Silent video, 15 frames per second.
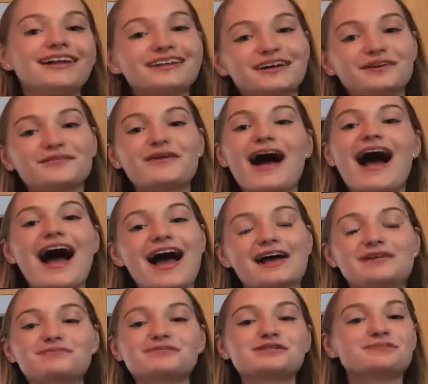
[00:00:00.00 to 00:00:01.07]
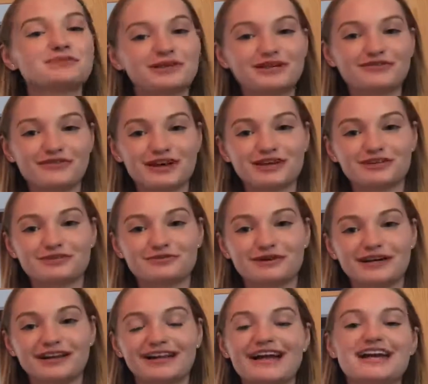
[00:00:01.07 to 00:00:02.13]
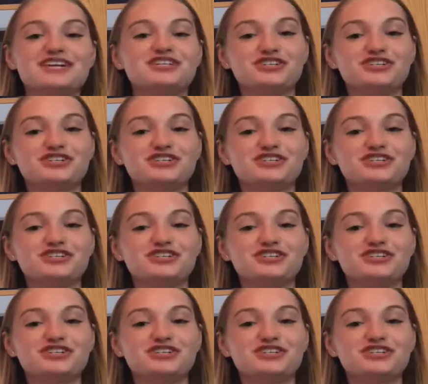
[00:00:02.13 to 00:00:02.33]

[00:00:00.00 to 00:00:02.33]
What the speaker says: Hello, I'm Sabrina Vander, a